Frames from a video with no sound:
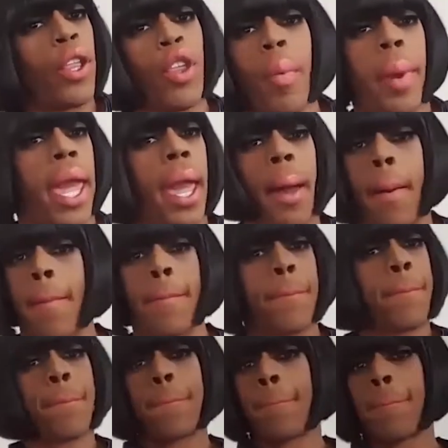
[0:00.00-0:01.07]
No ma'am.
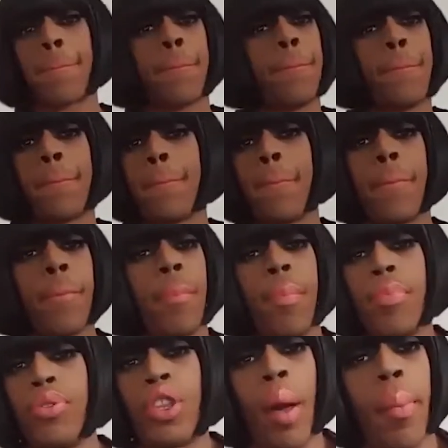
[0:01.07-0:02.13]

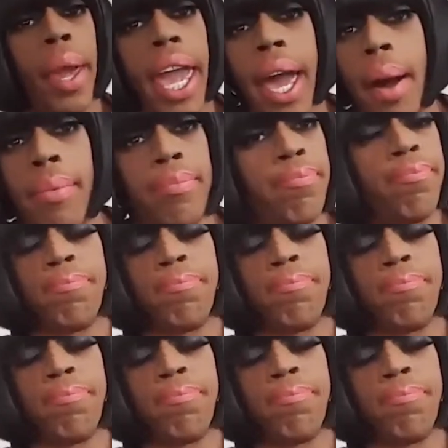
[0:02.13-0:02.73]
No ma'am.